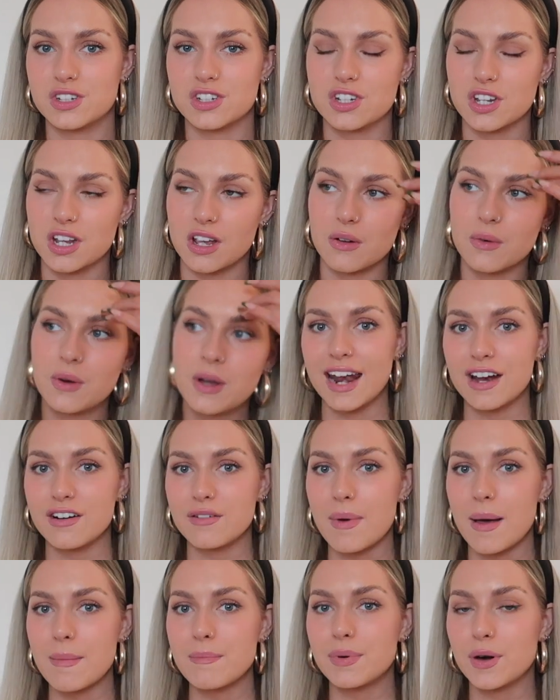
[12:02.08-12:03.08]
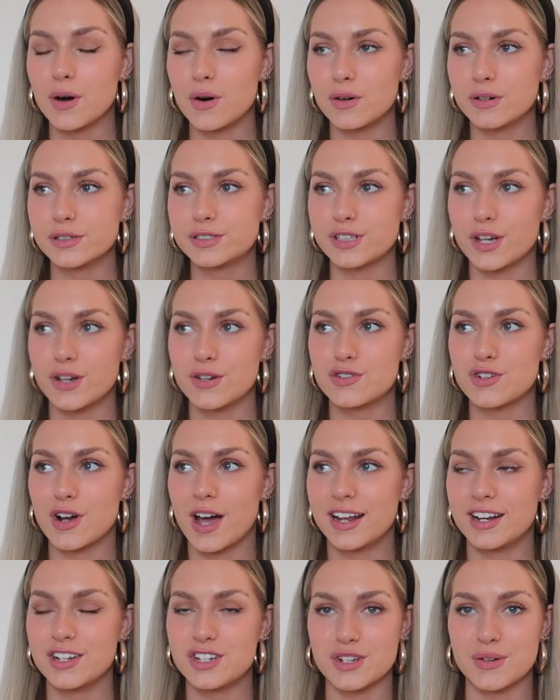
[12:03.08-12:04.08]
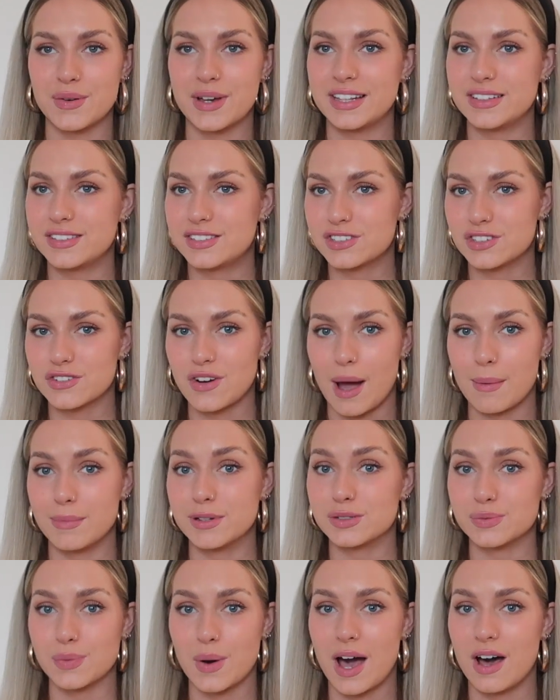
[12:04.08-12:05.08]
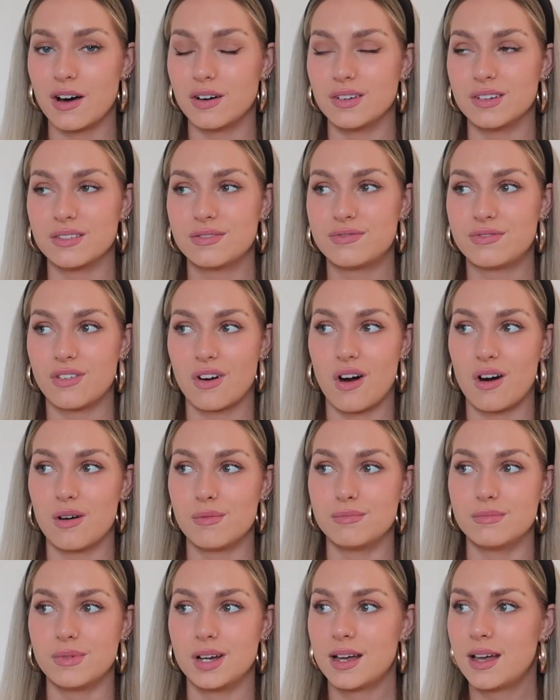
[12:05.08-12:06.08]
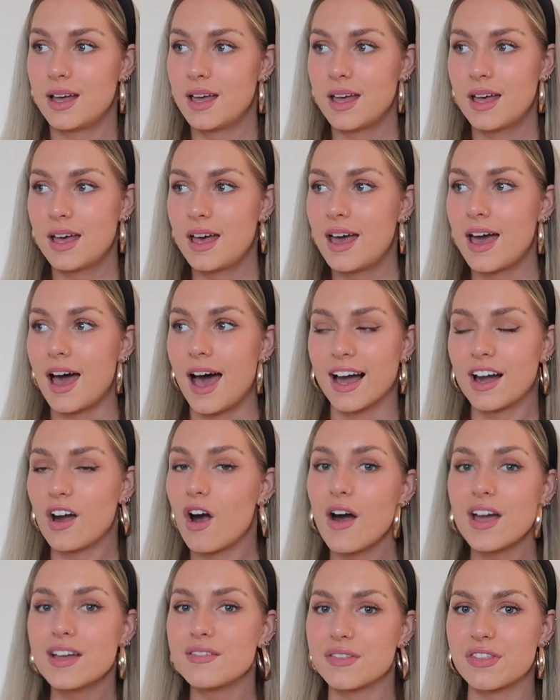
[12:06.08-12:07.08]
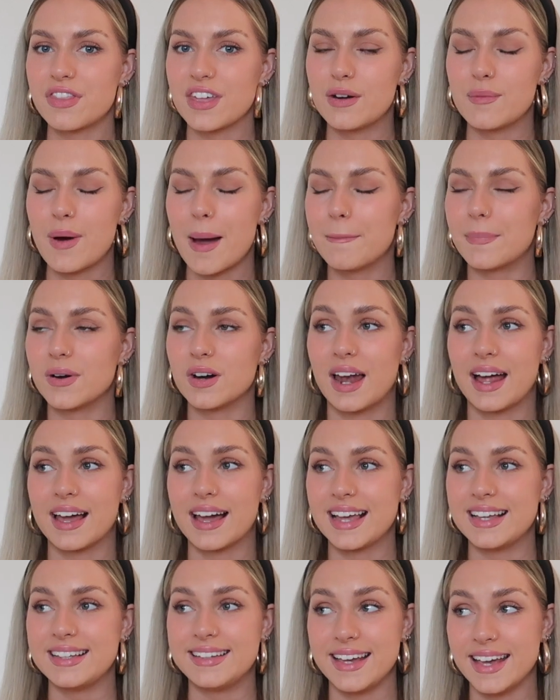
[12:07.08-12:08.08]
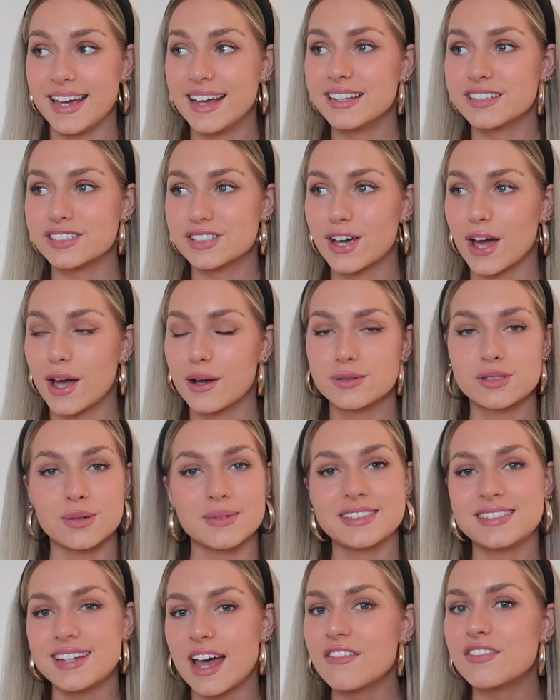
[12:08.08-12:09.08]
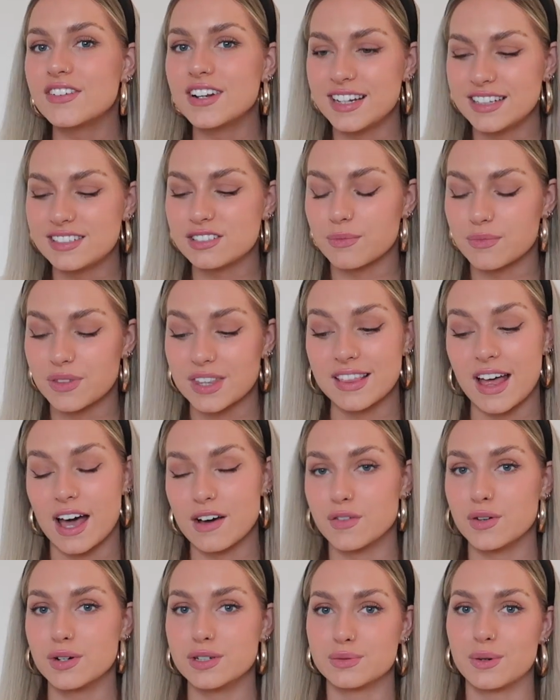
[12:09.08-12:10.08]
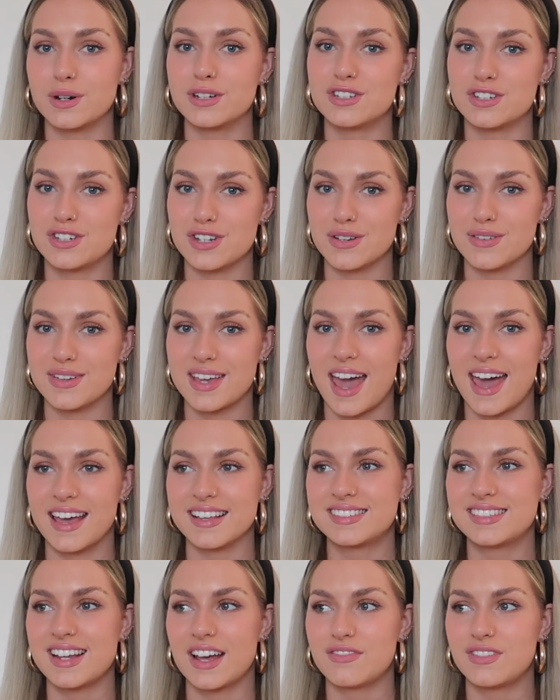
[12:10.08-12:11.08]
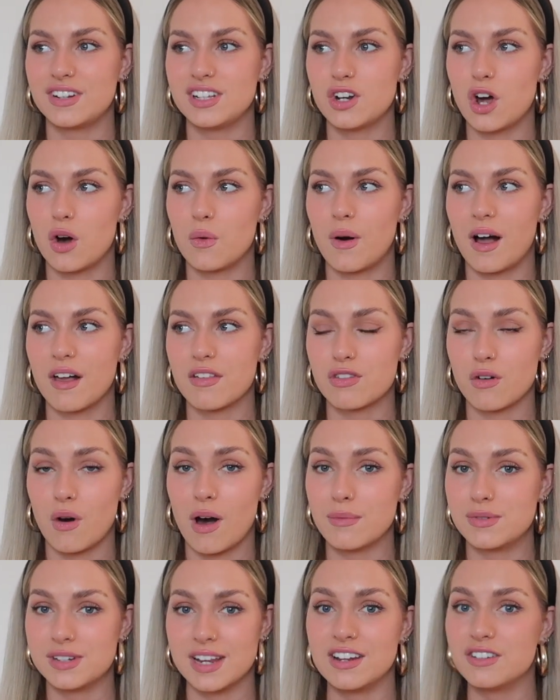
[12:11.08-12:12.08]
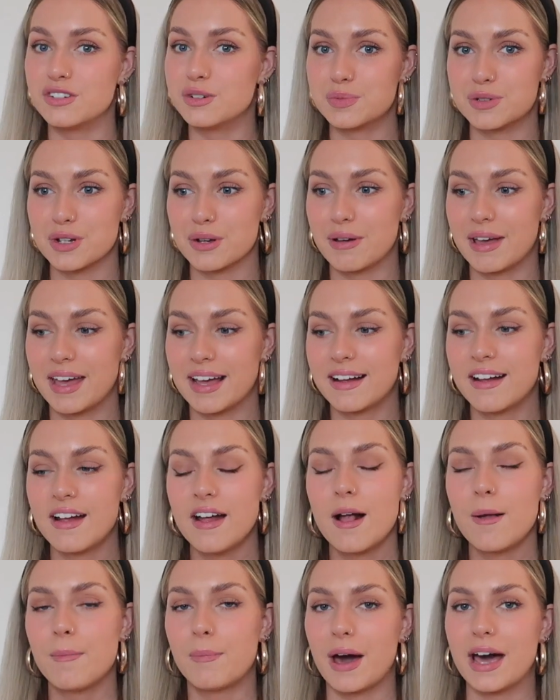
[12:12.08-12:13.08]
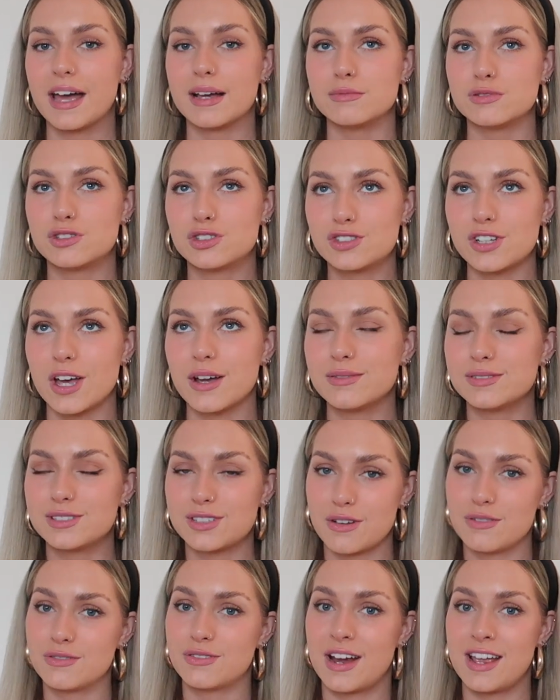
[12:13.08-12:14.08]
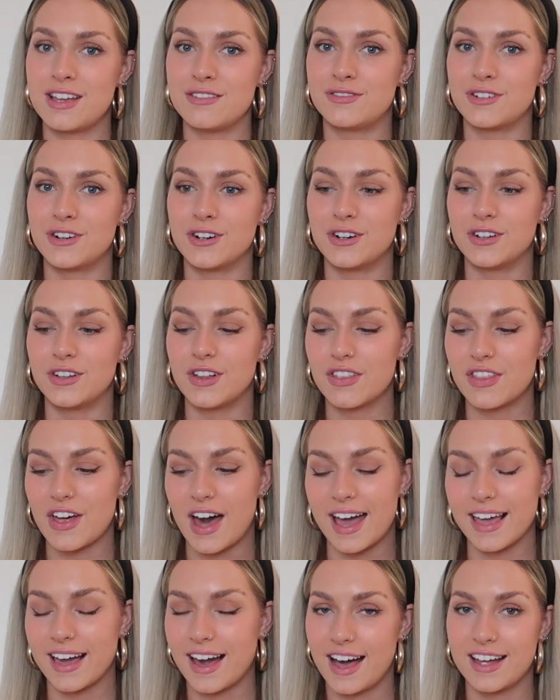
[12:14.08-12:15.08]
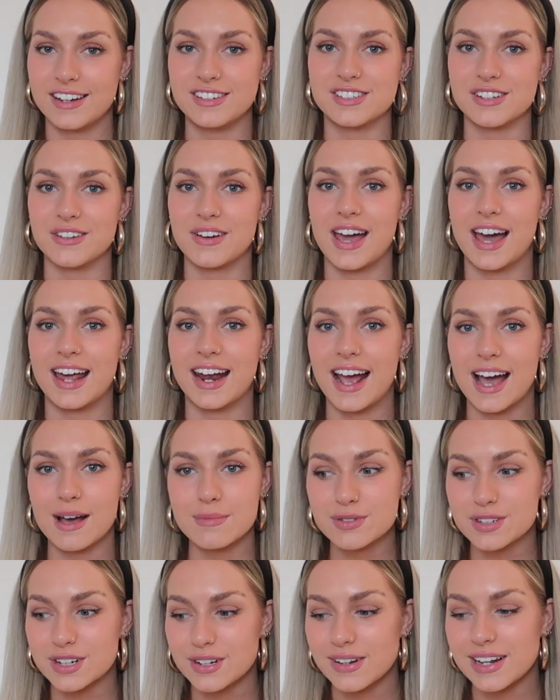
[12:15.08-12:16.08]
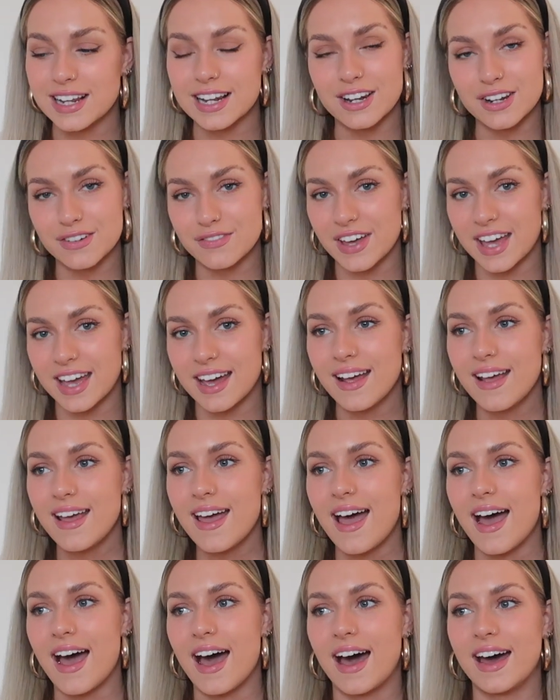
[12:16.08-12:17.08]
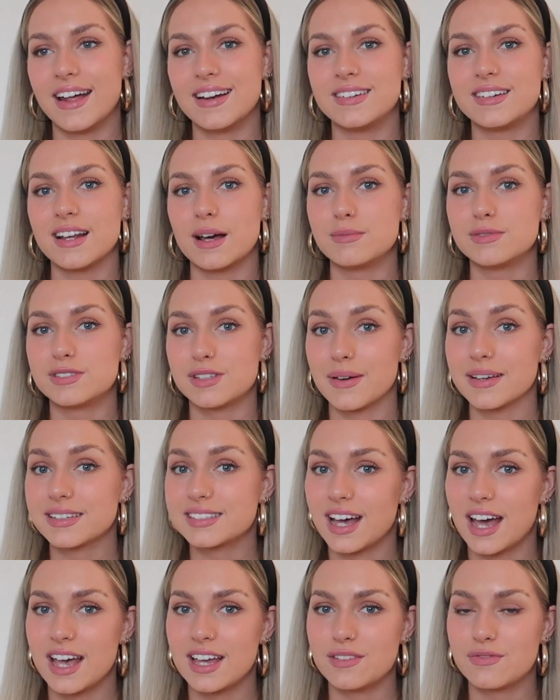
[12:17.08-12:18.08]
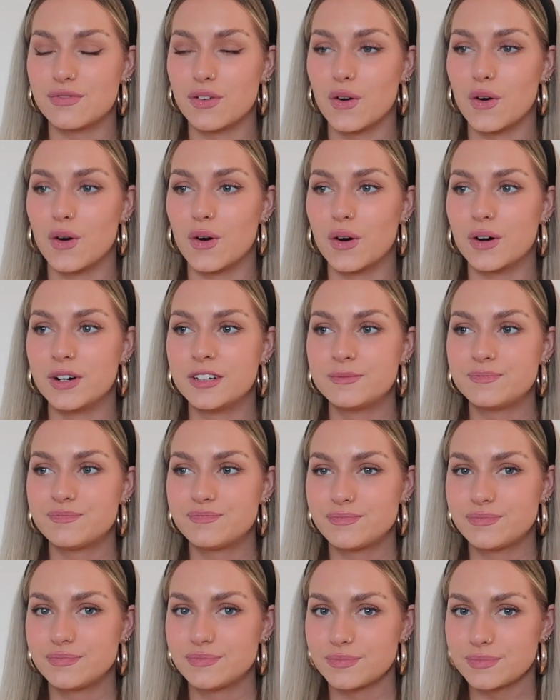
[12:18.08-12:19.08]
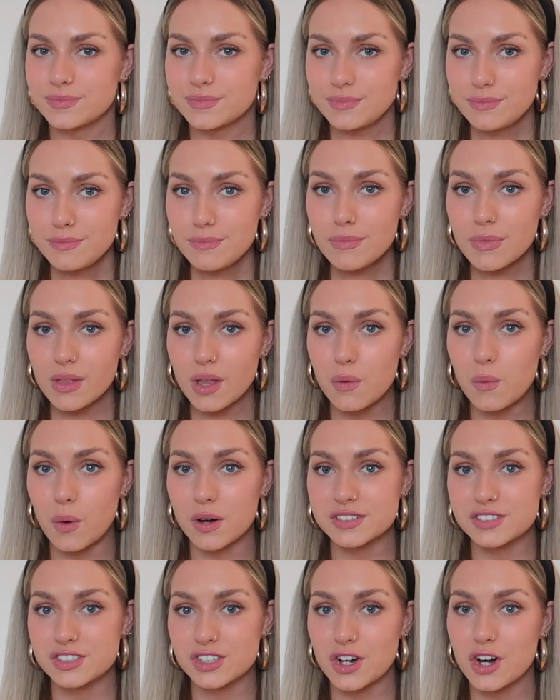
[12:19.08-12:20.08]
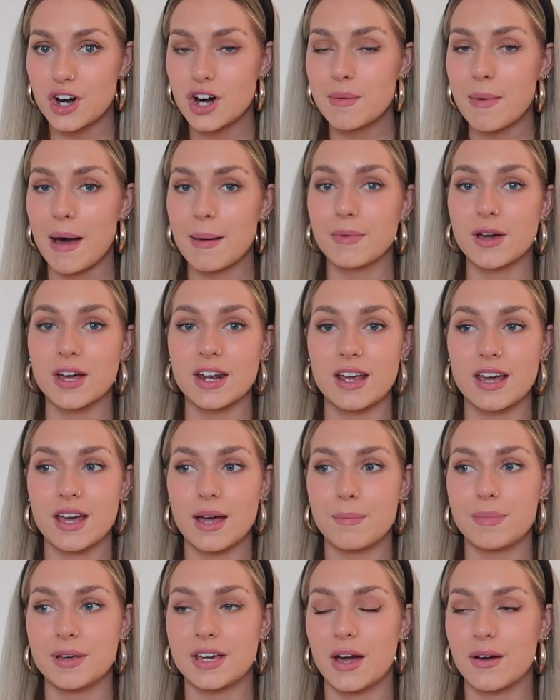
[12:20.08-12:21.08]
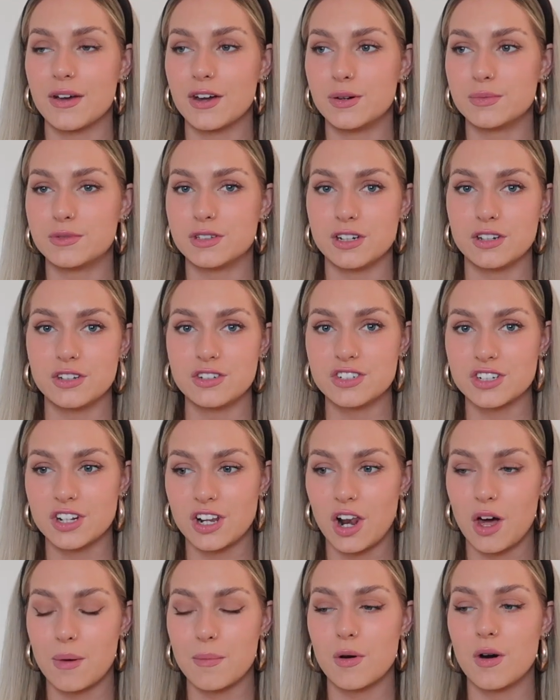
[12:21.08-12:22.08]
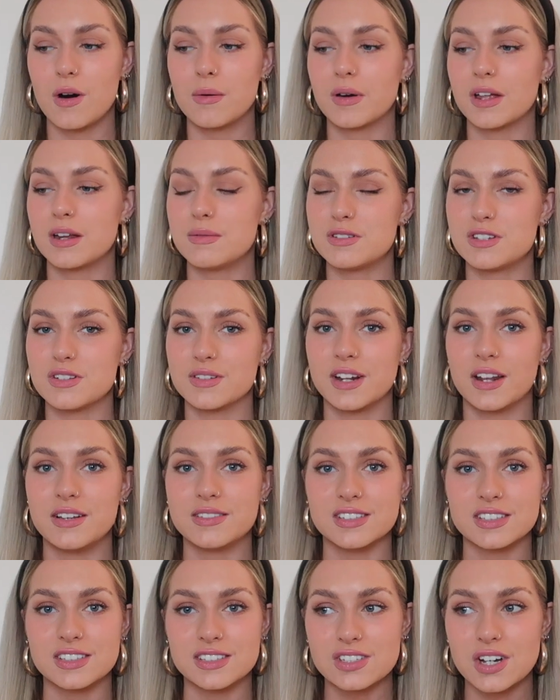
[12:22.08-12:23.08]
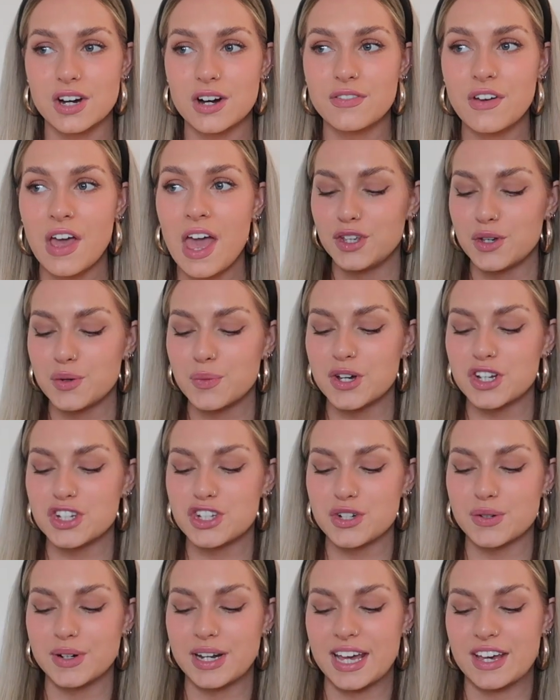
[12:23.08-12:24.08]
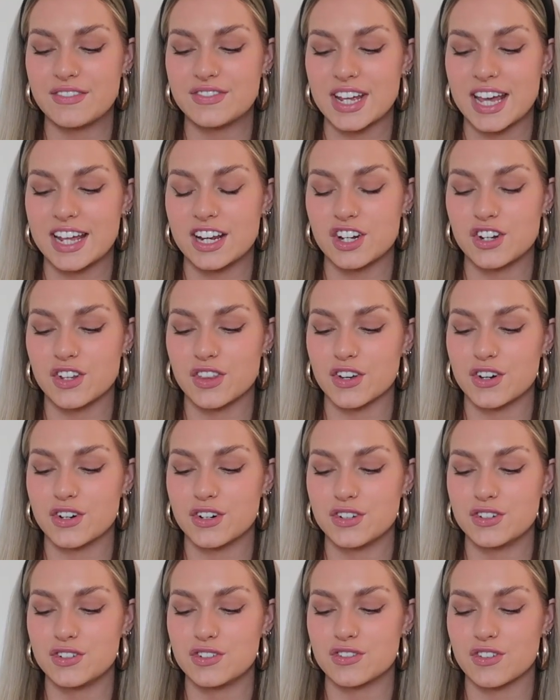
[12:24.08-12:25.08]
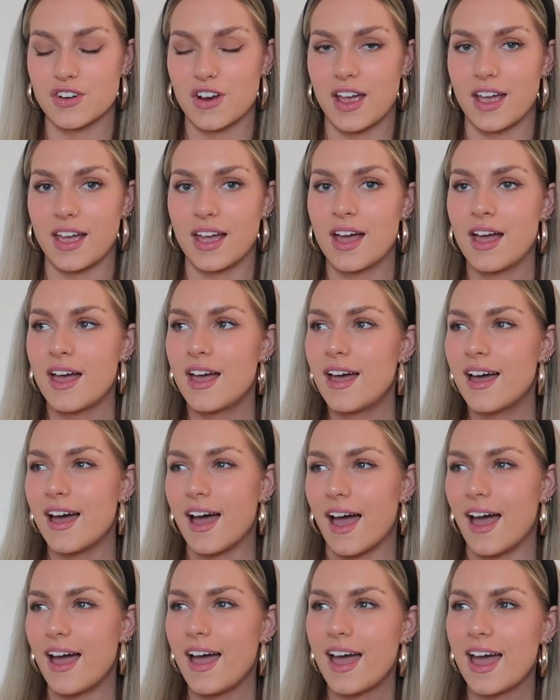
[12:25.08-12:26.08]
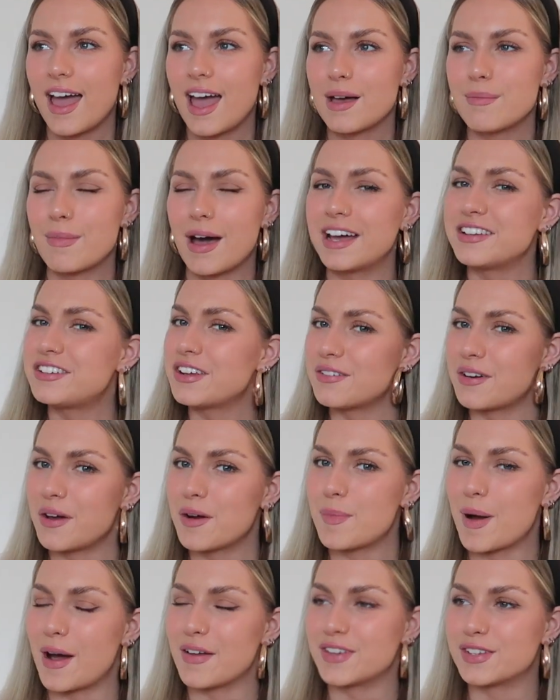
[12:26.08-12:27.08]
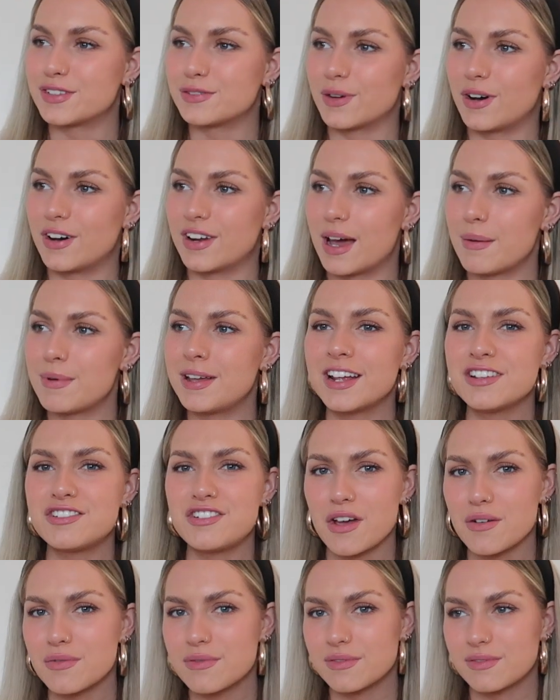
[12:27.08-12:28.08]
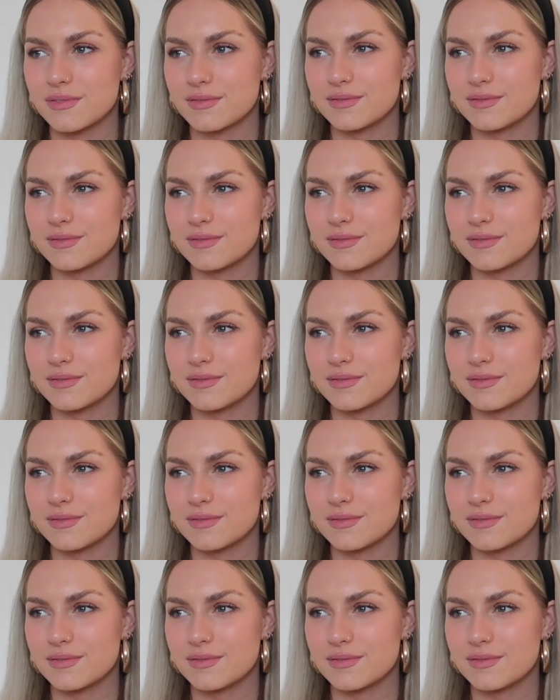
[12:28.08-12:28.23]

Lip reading: to do. And I remember also trying to do Instagram as well from, I can't even think when, but like years ago. So it's definitely something that I've always wanted to do. Yeah, it's definitely not what I thought I would end up doing, but I am so grateful that I can do it, and I absolutely love it. And I'm so excited for what's to come. I'm gonna be going up to London a lot more. I'm gonna be doing loads of stuff. You wish you lived in another country. I don't know about this one. I mean, I don't